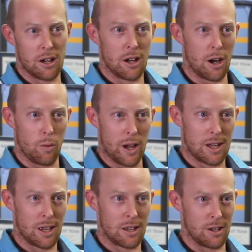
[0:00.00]
a
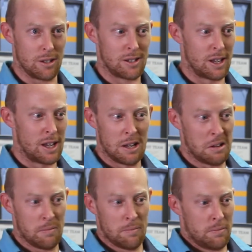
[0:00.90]
week, because
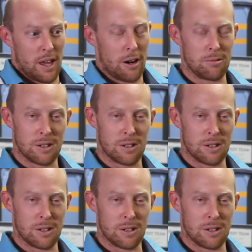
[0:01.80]
that'll